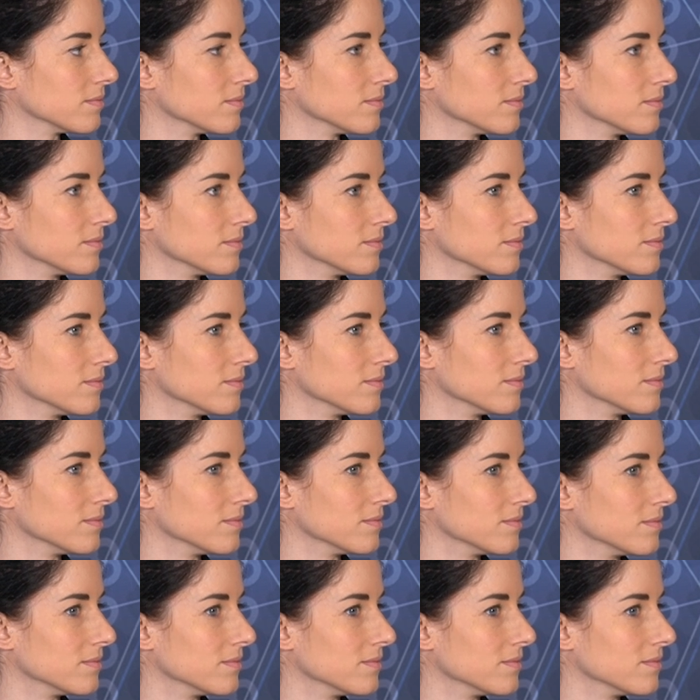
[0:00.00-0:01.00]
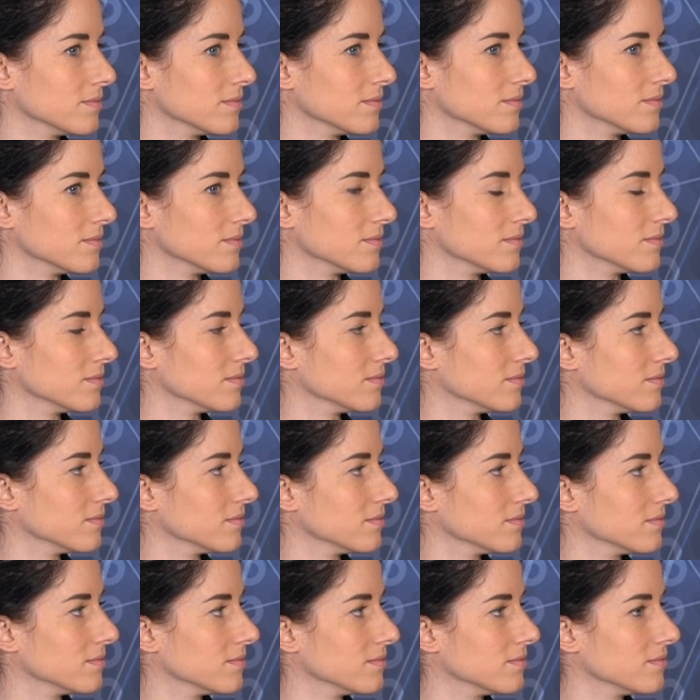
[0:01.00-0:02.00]

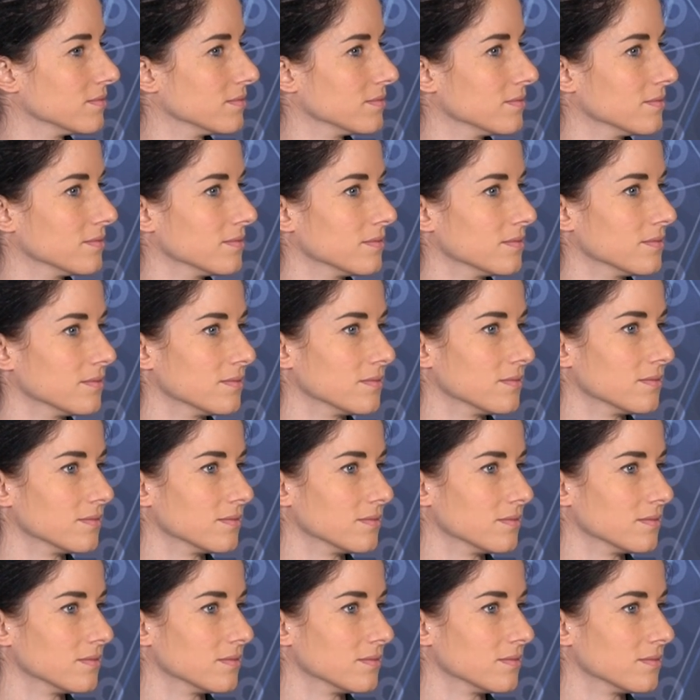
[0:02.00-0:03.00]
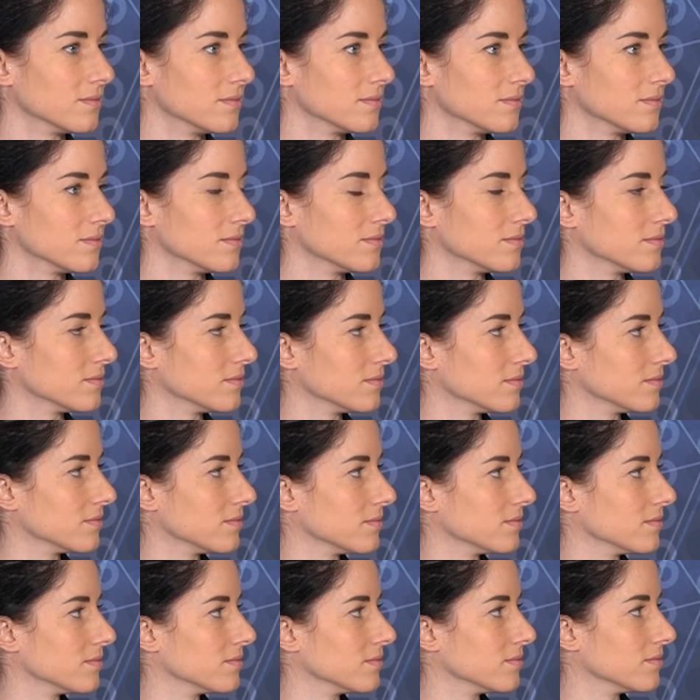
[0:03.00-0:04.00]

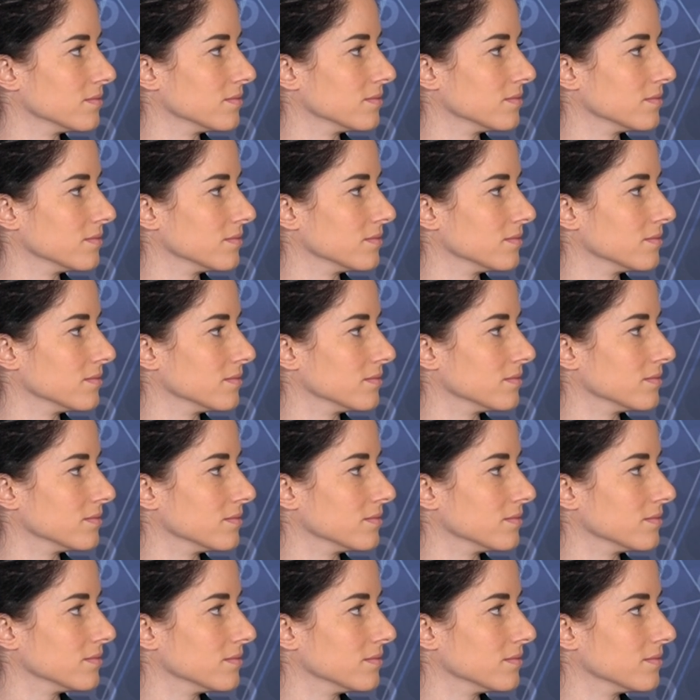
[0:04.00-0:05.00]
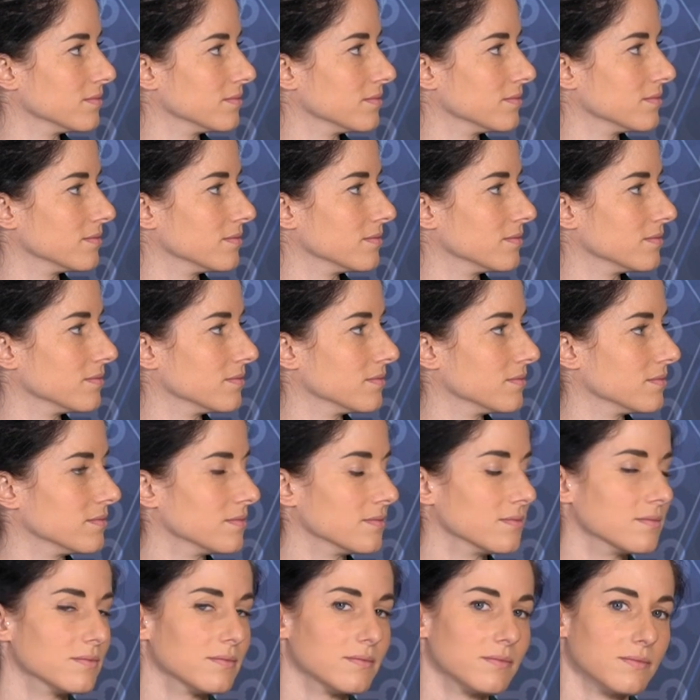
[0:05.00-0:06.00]

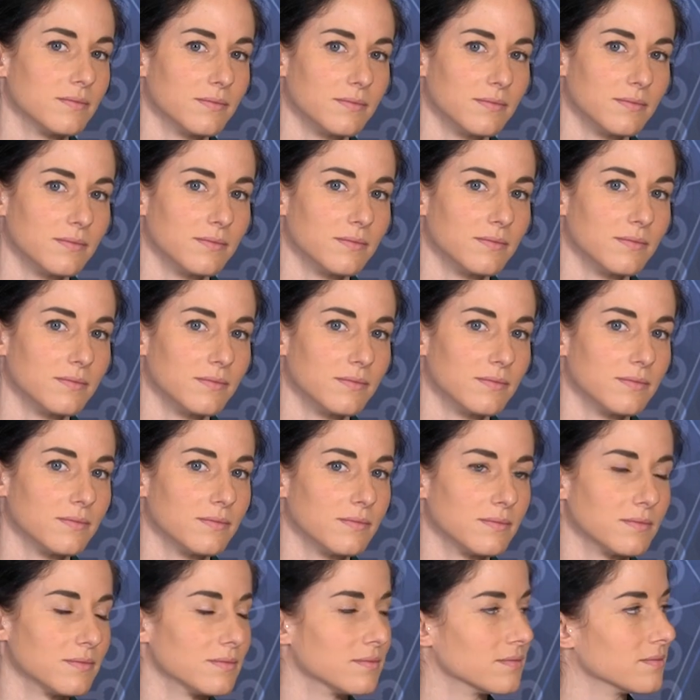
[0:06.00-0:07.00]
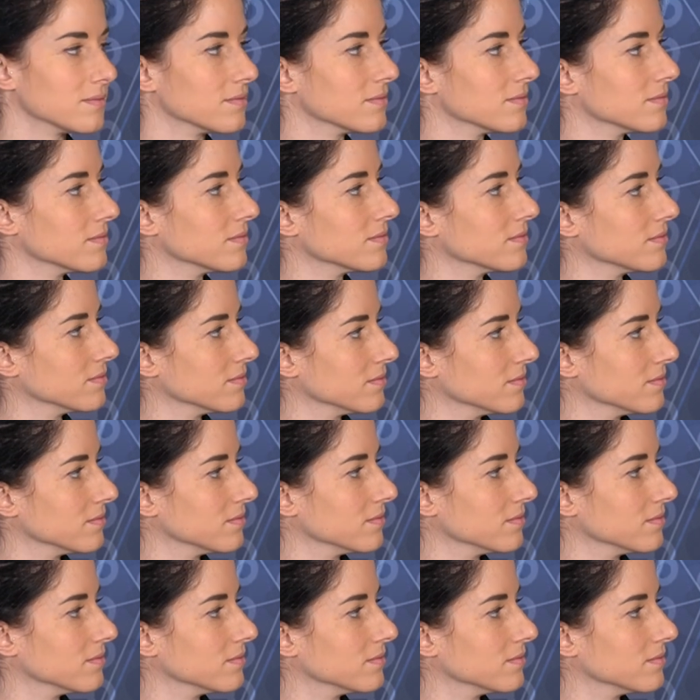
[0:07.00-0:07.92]
(silent)